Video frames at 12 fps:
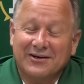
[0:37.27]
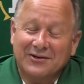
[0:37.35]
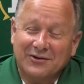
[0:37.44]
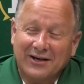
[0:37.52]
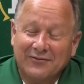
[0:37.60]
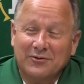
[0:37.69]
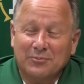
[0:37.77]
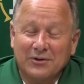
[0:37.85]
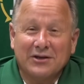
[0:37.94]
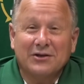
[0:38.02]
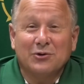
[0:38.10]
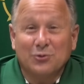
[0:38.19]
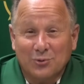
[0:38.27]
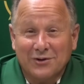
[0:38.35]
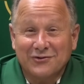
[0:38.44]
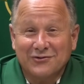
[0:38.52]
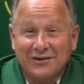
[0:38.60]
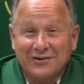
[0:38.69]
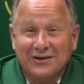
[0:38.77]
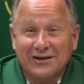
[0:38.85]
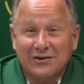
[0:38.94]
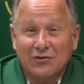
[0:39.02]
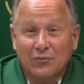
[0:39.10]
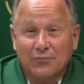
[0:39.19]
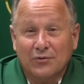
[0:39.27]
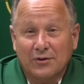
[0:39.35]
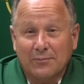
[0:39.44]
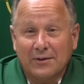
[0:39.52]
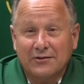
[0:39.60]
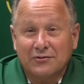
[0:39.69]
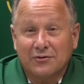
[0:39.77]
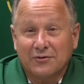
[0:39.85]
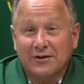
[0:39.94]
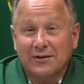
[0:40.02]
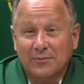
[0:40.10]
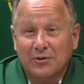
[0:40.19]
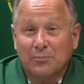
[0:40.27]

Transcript: you'd have to bring in new ones and, and hopefully mentor them in,